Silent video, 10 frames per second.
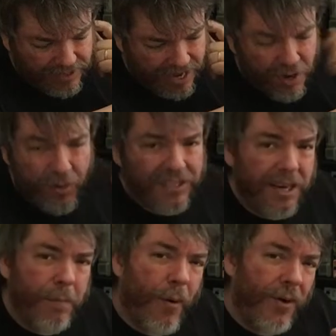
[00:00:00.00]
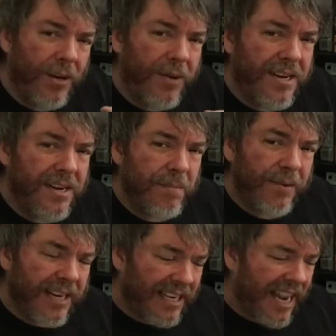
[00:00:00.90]
don't want to say poorly written,
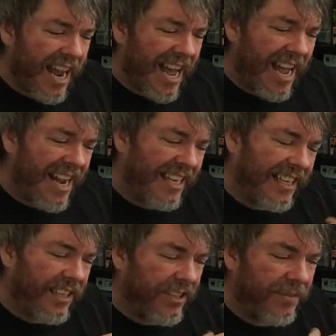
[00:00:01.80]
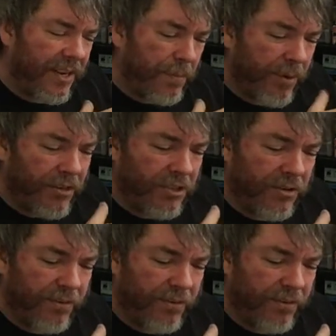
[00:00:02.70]
but it appears to